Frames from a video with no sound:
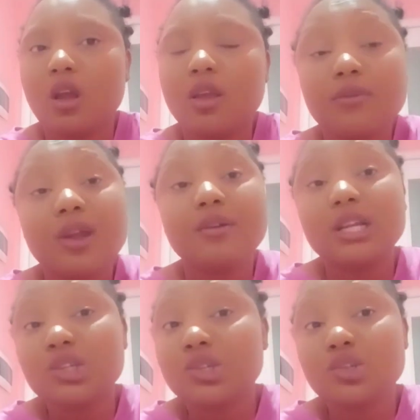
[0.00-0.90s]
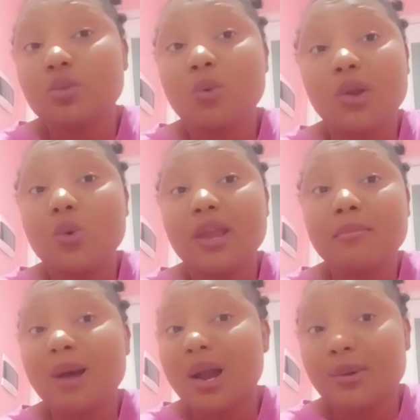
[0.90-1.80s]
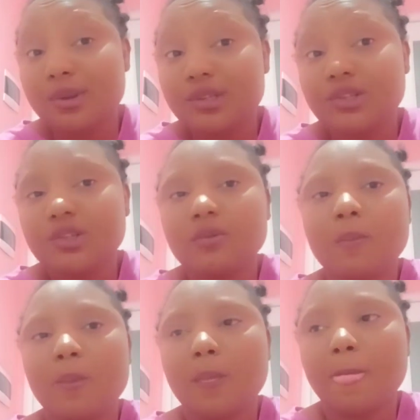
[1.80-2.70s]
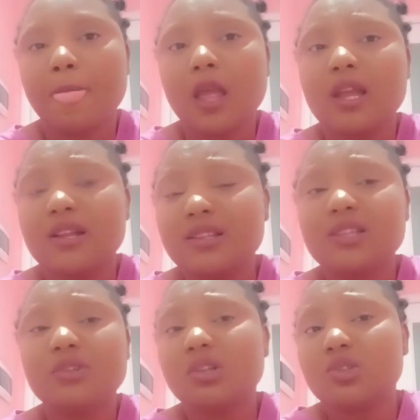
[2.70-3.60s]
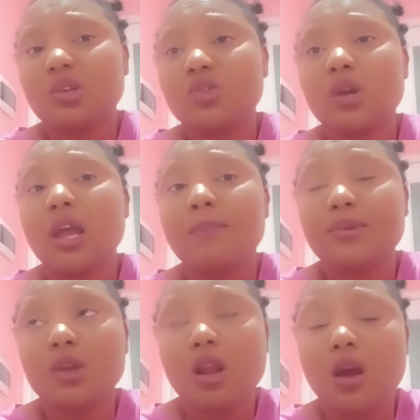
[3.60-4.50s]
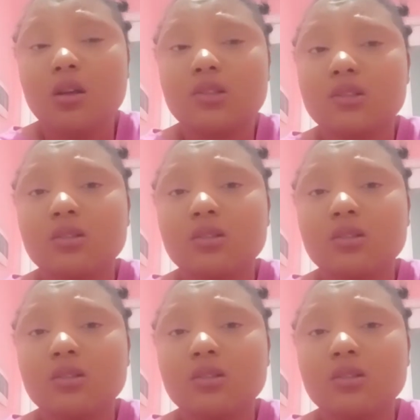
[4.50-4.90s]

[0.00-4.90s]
If you're in a relationship or you are in marriage, this video is going to help you a lot.